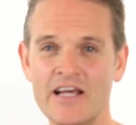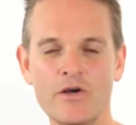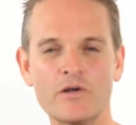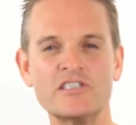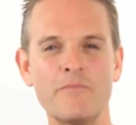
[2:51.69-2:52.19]

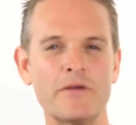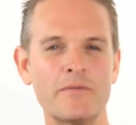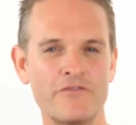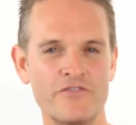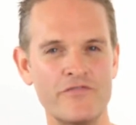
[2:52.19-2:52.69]
because some
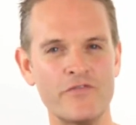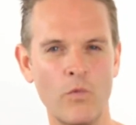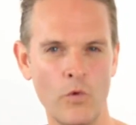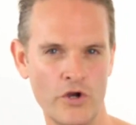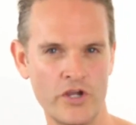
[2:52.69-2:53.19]
people have
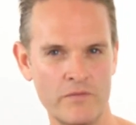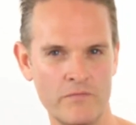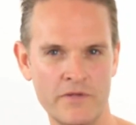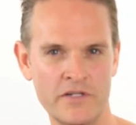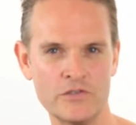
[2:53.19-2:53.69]
different work
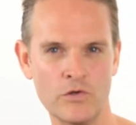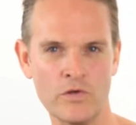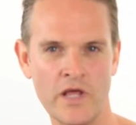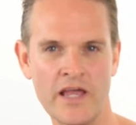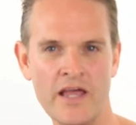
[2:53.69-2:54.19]
commitments, or